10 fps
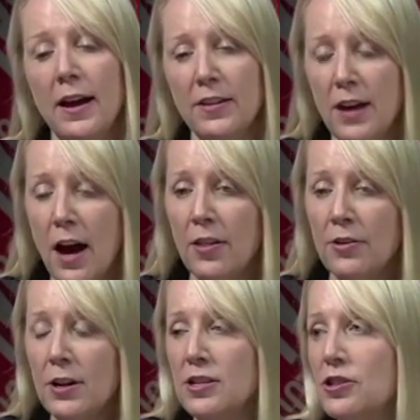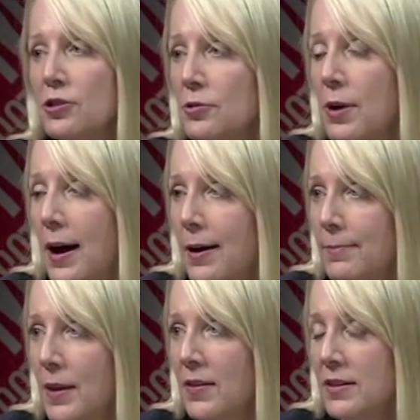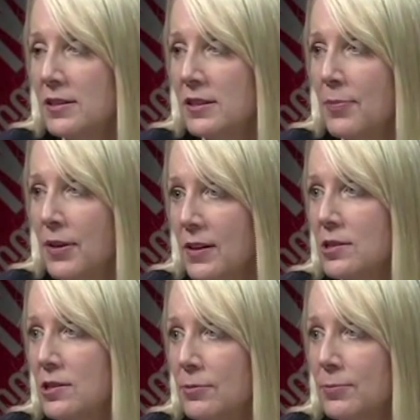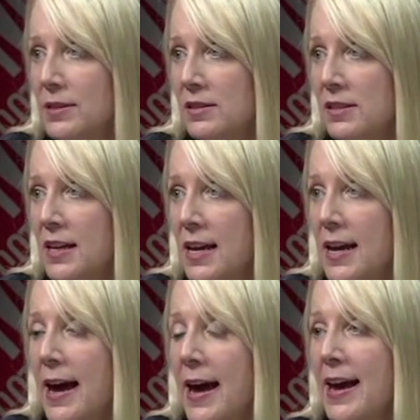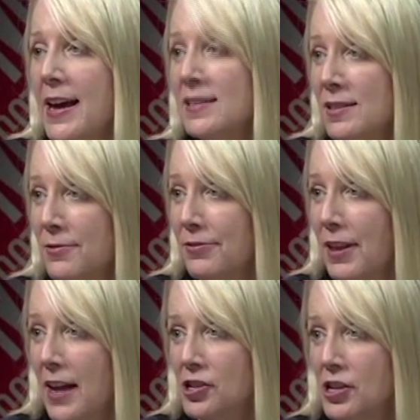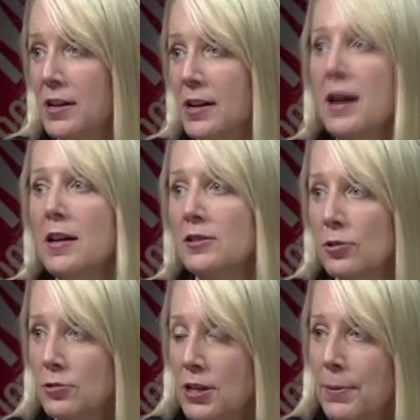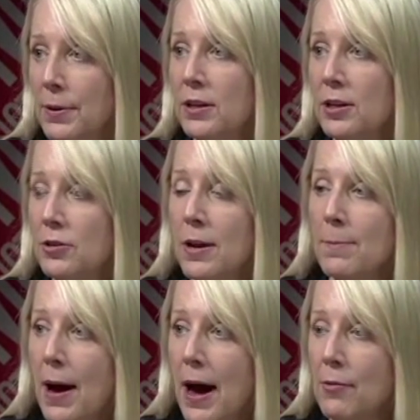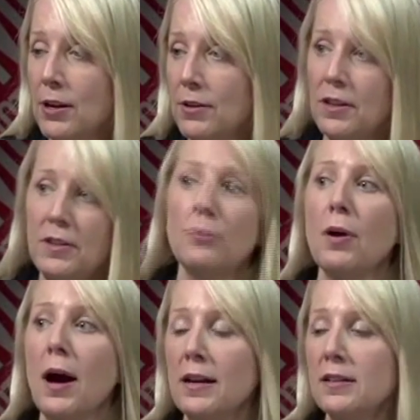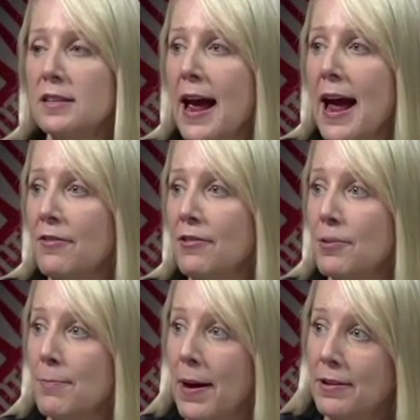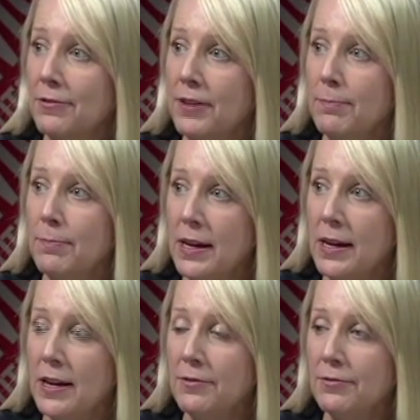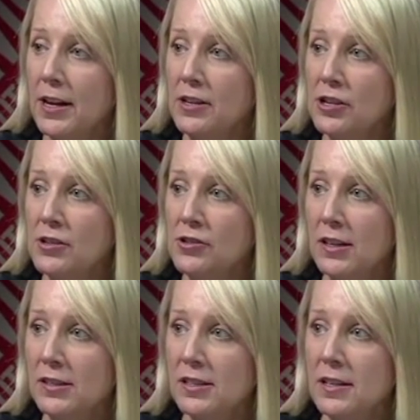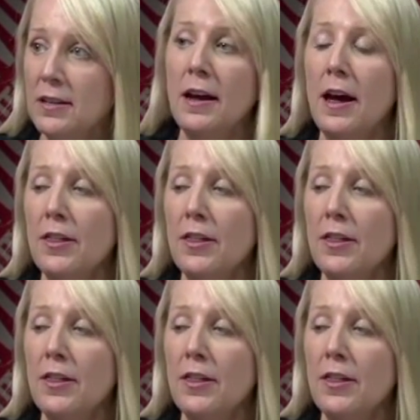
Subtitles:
The other issue, and this is something that's a little bit sticky, is inflation. So typically you can buy one of these products and have your benefit be inflation adjusted.